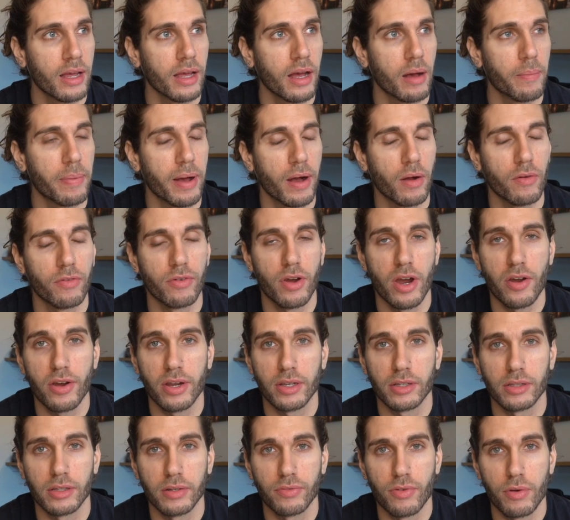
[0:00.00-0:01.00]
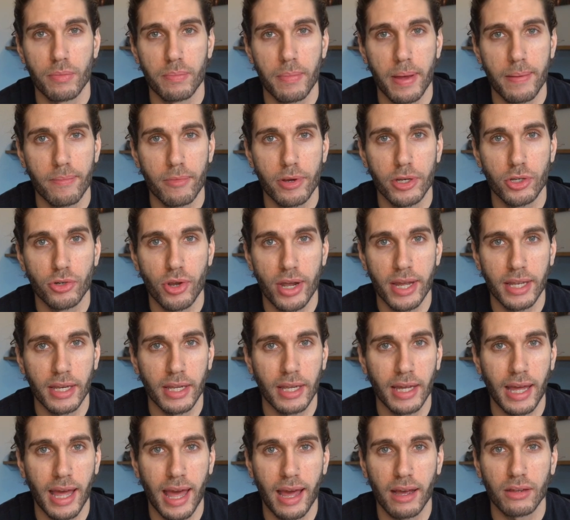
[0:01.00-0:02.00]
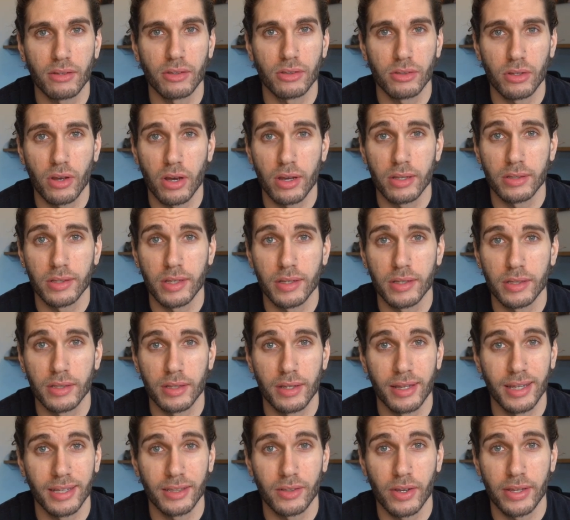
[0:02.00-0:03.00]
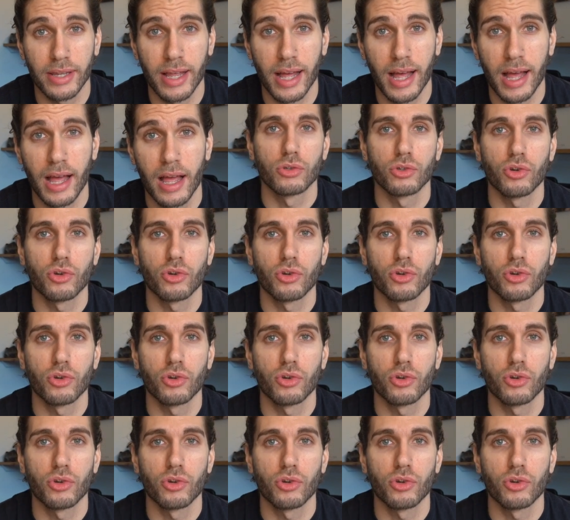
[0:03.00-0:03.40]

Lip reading: about various different memory training exercises and things like that.